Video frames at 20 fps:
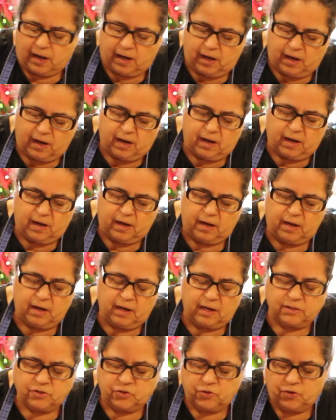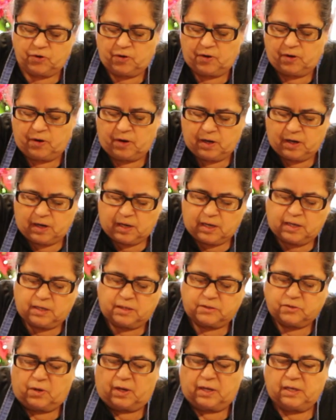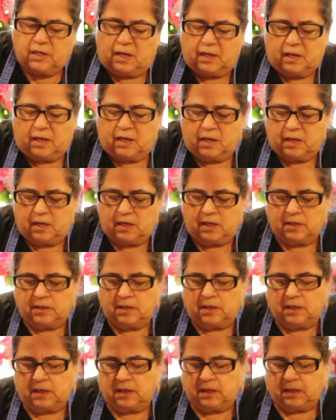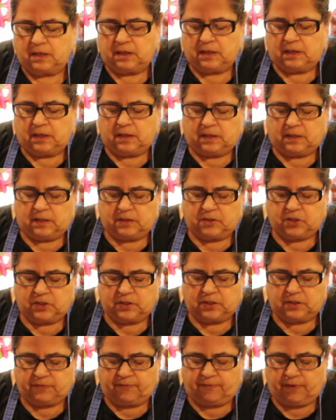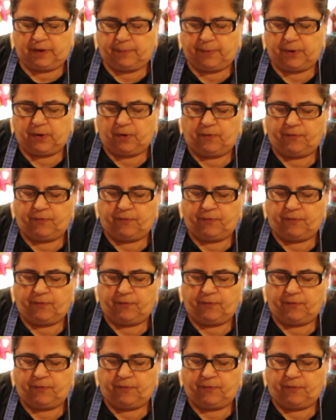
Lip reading: And unless you're, so I like, just flip it